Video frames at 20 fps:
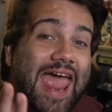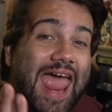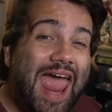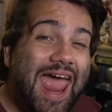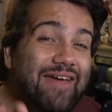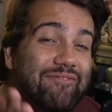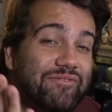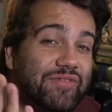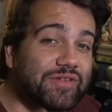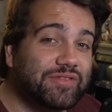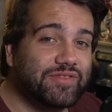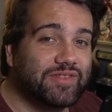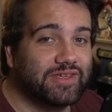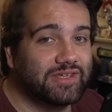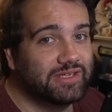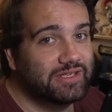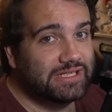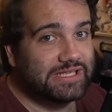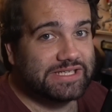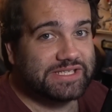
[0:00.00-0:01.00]

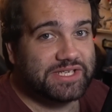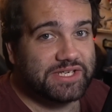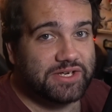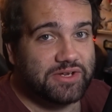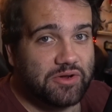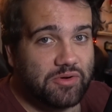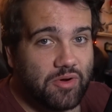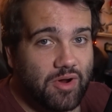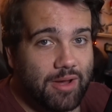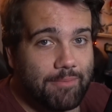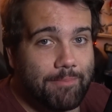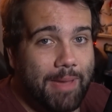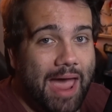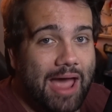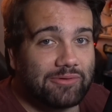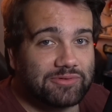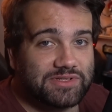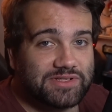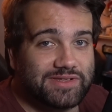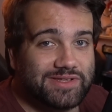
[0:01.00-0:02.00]
Everything you need to know
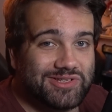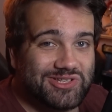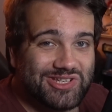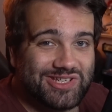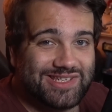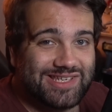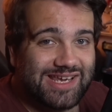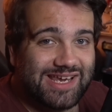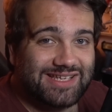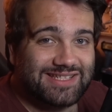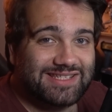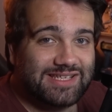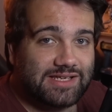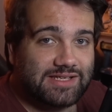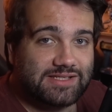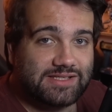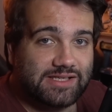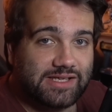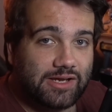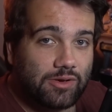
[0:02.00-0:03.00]
about the GTA
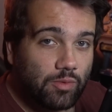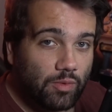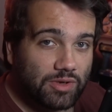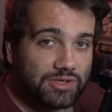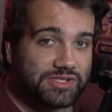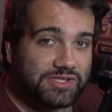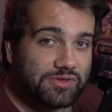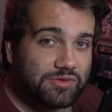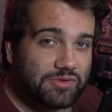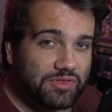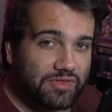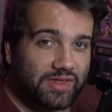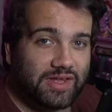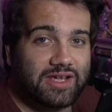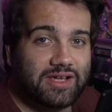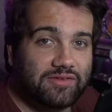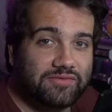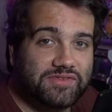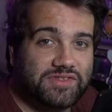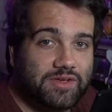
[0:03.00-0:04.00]
6 leak. What do you
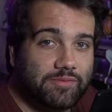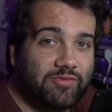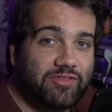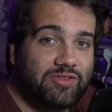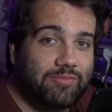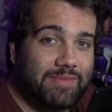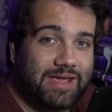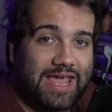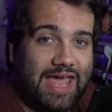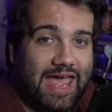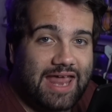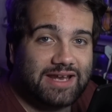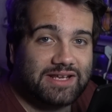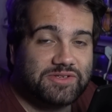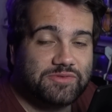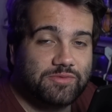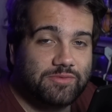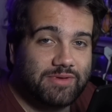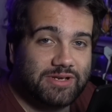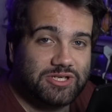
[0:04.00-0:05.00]
think of some of the
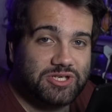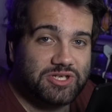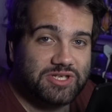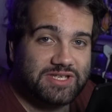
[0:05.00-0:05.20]
mechanics we mentioned